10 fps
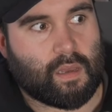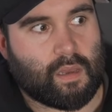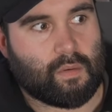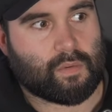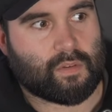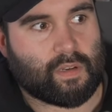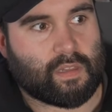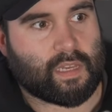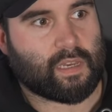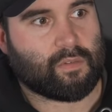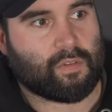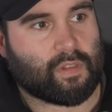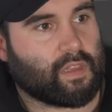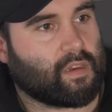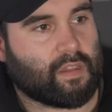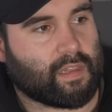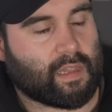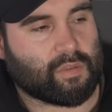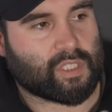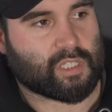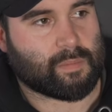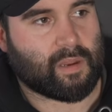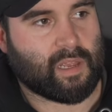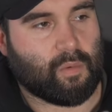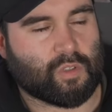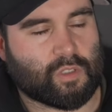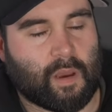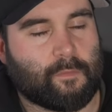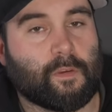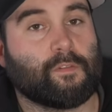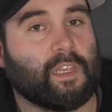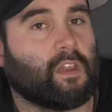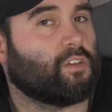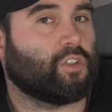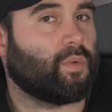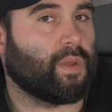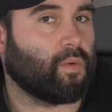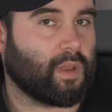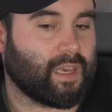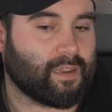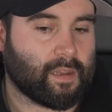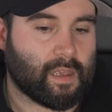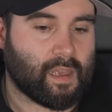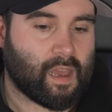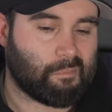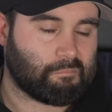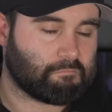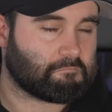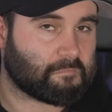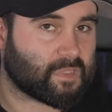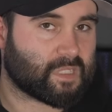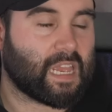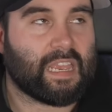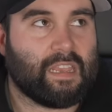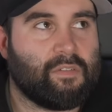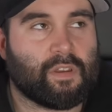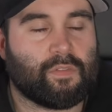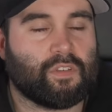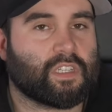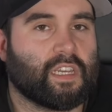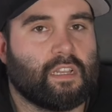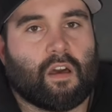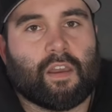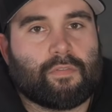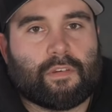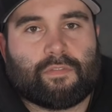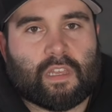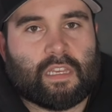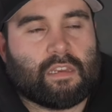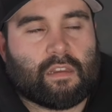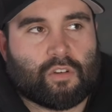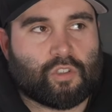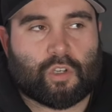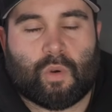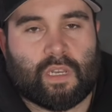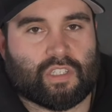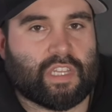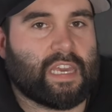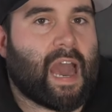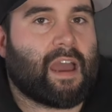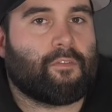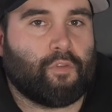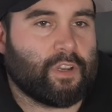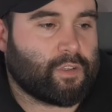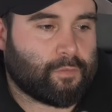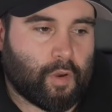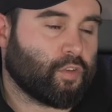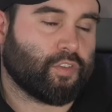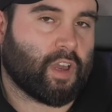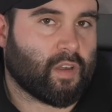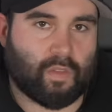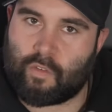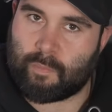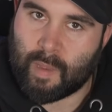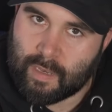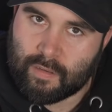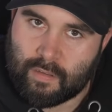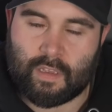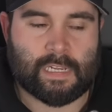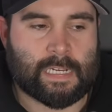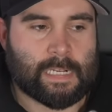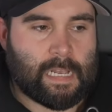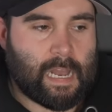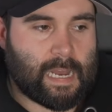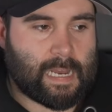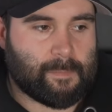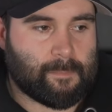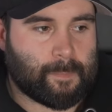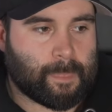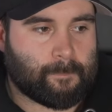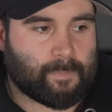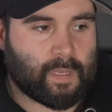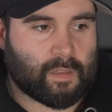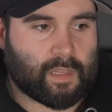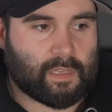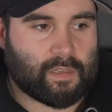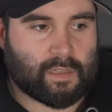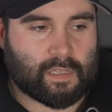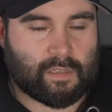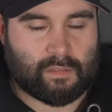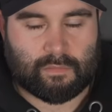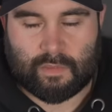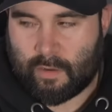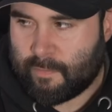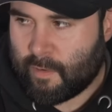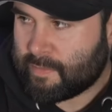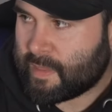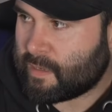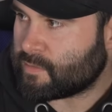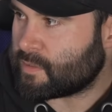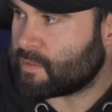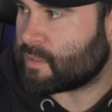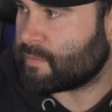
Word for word: Was there anything else? I think that was just about it. It was about 1,500 quid all in. Even if you say like 1,500 quid is the average first gun spend, you know, then you know, 5,000 times